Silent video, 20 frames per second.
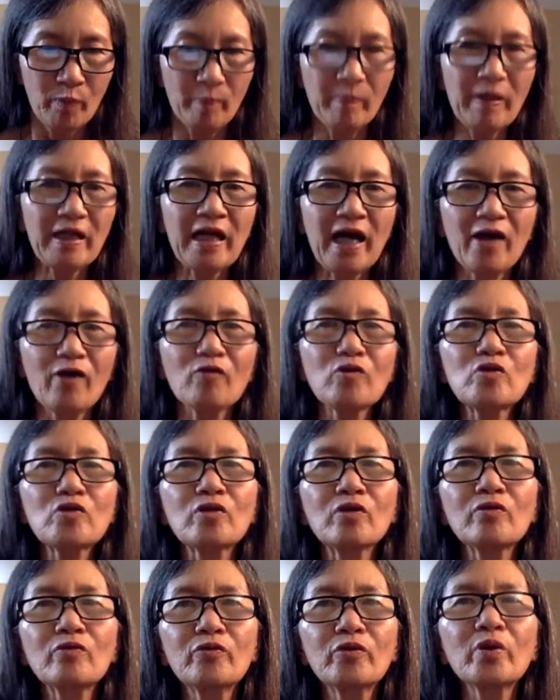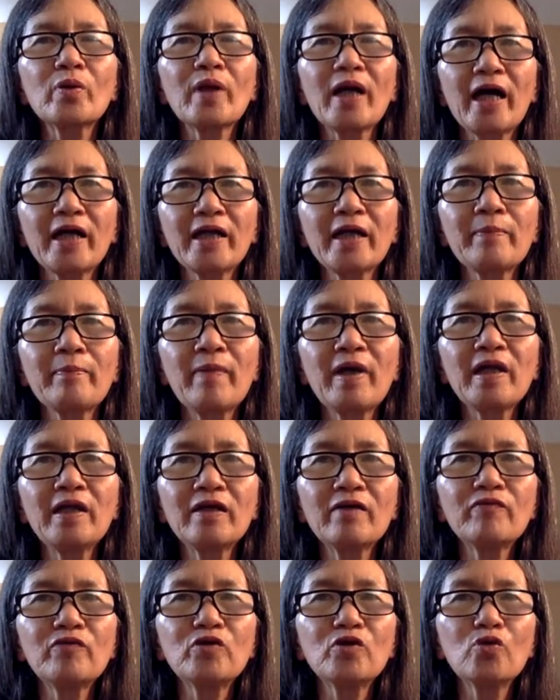But I also realize that
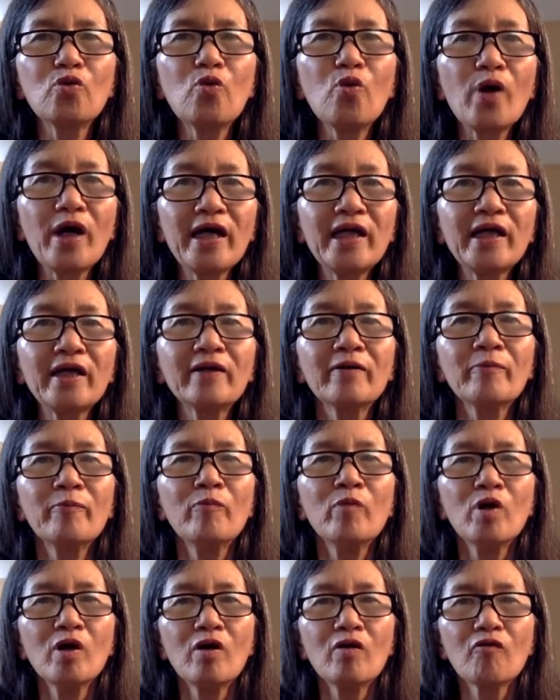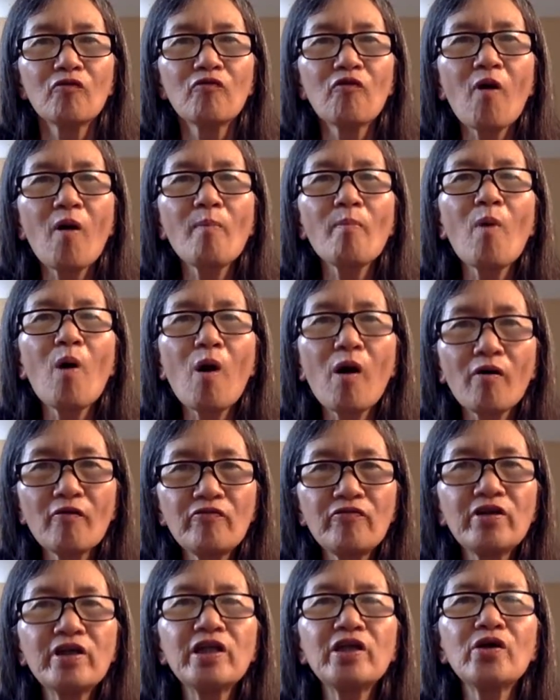many of you waiting for more
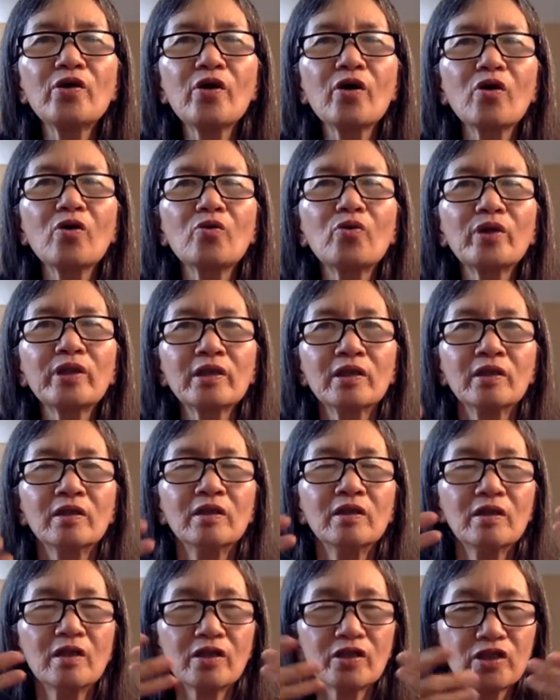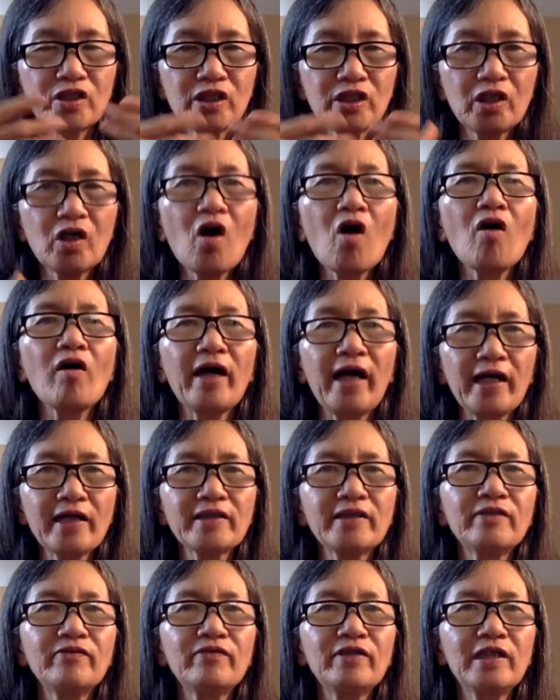video with Qigong
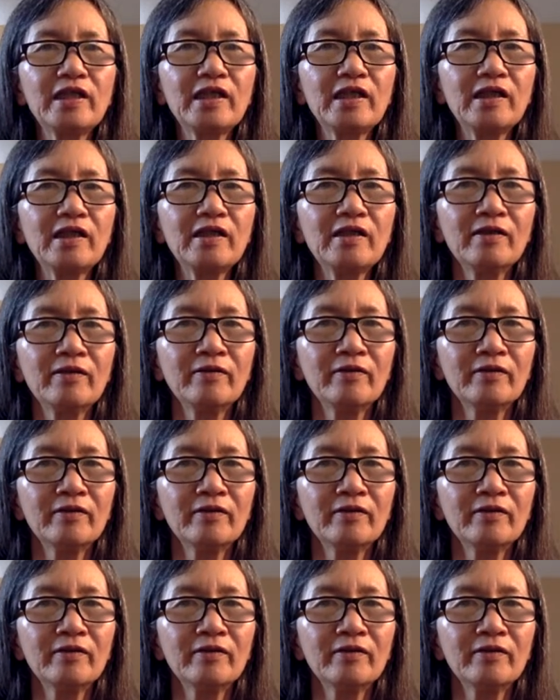activity